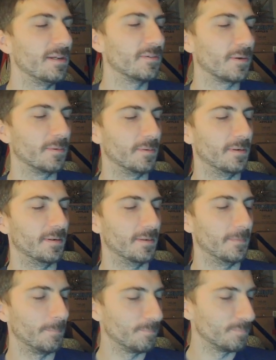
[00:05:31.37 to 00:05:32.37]
You
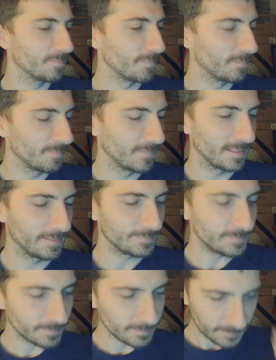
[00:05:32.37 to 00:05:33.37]
are clearly
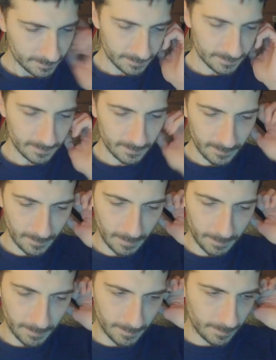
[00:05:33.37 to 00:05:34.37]
part of the problem. This is
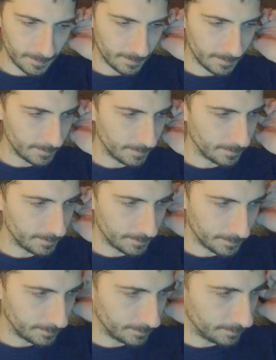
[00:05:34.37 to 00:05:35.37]
why Green Bay
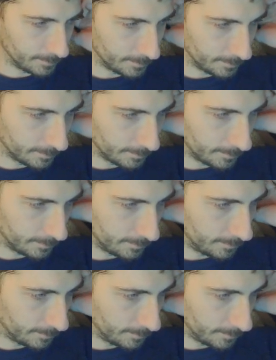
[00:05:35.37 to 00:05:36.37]
was happy to
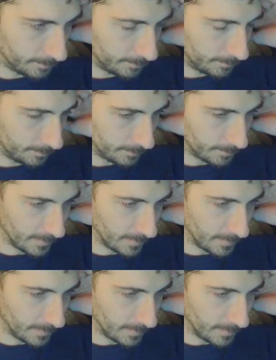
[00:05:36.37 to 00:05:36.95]
ship you out.